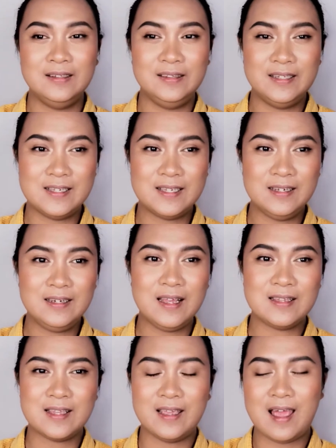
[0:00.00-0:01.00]
Listen
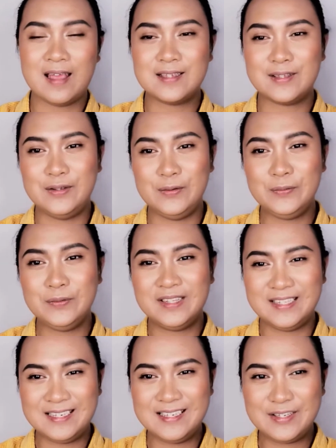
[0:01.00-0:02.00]
as I ask you
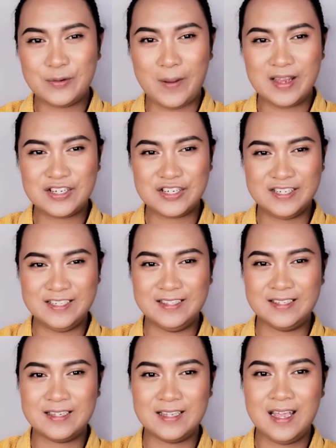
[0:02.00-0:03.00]
these
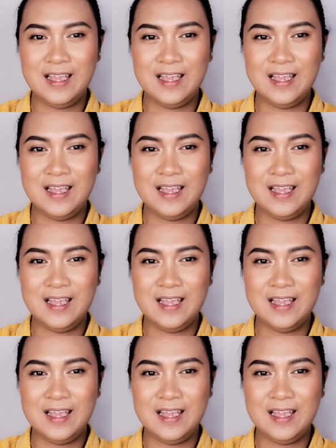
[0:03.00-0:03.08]
questions.